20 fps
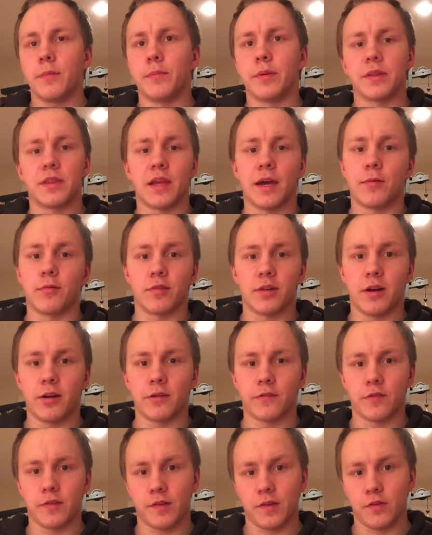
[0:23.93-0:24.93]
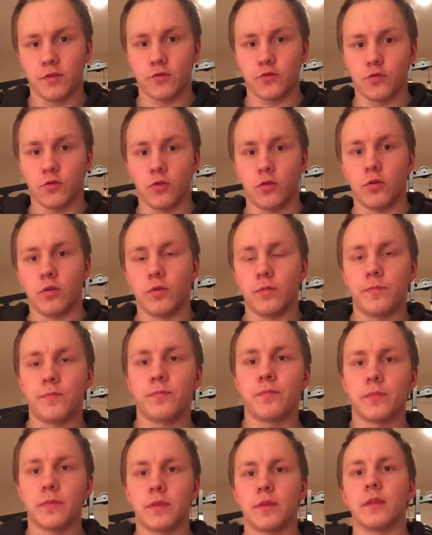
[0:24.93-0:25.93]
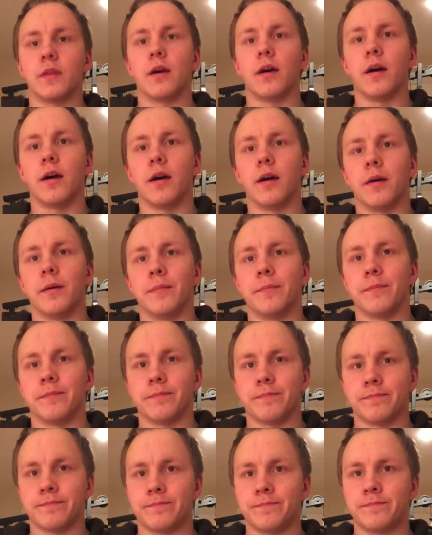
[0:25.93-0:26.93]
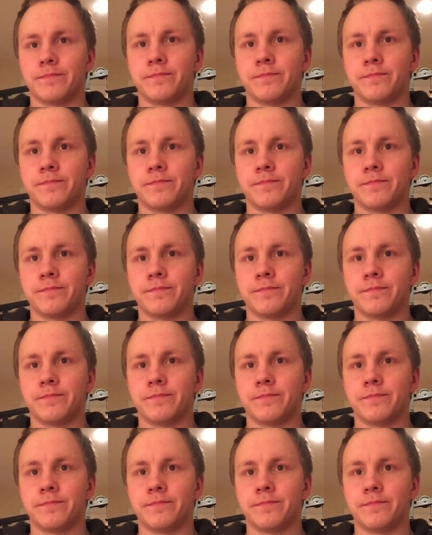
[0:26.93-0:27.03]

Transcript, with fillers: but that were out of his control. Um,